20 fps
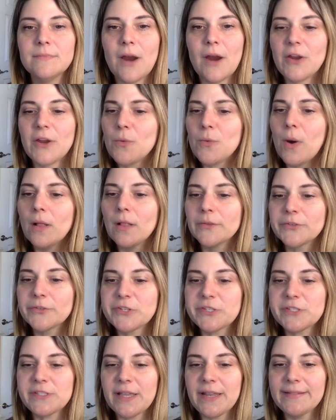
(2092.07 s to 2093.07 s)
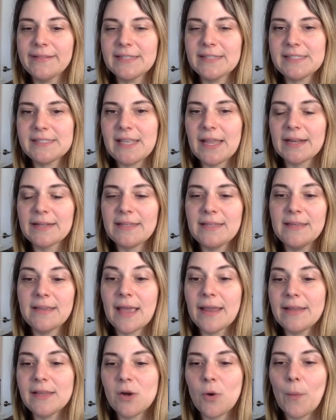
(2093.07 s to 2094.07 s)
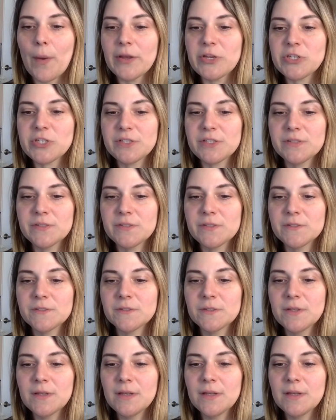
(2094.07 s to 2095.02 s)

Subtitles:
Are you all understanding this technique? Any questions?